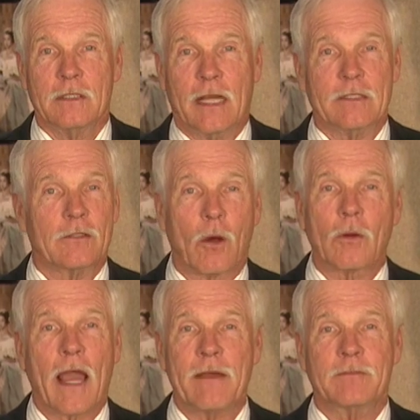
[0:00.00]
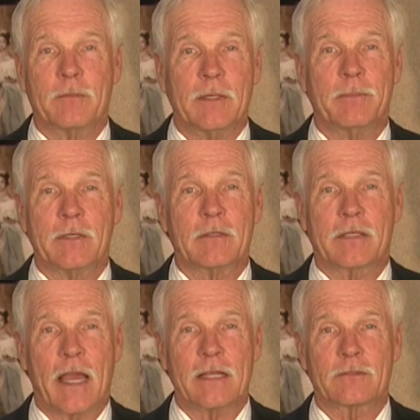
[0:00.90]
And you don't have to be Bill
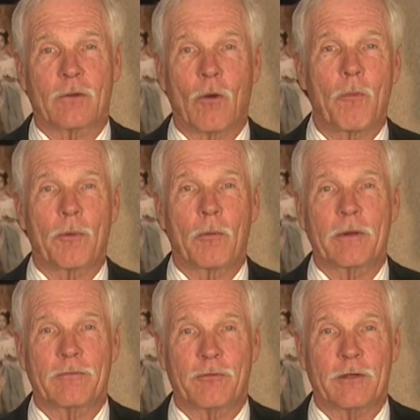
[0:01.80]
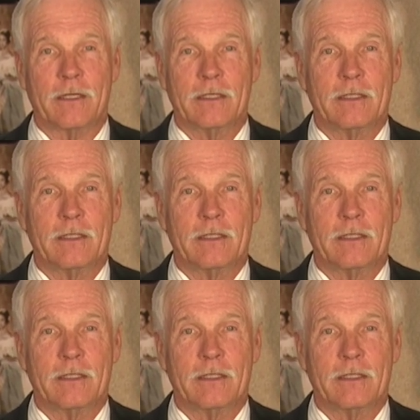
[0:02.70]
Gates or Oprah Winfrey